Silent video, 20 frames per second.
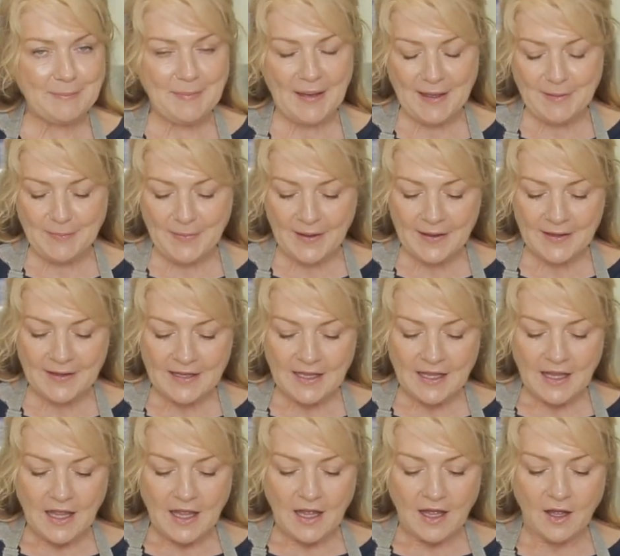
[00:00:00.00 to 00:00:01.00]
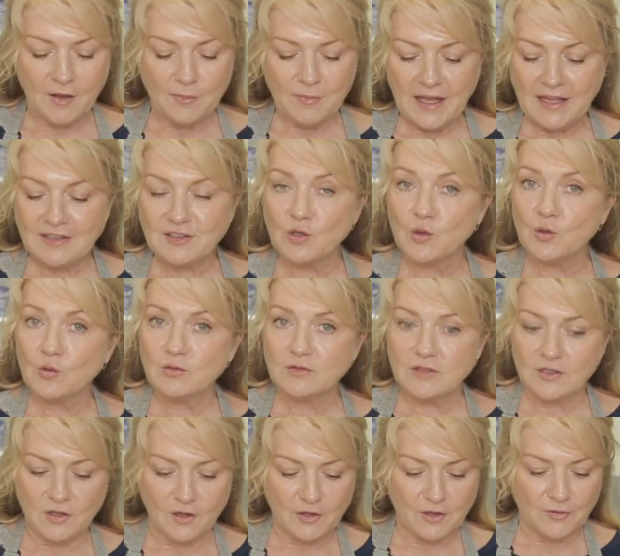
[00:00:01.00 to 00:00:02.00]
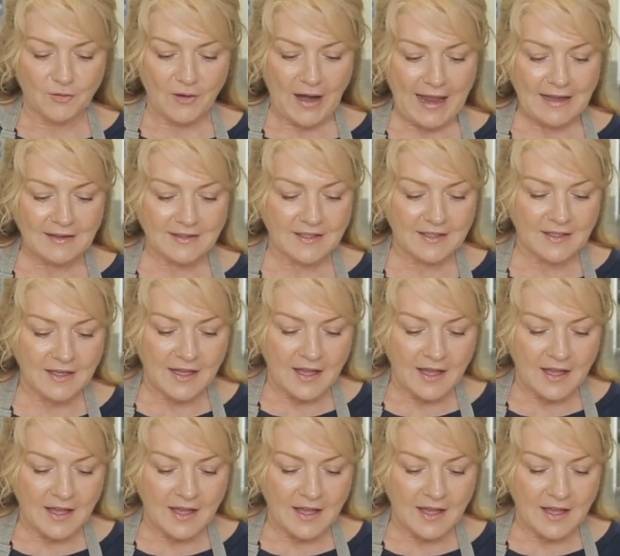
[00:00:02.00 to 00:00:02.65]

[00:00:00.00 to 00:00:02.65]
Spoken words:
paper and cooled it on a rack.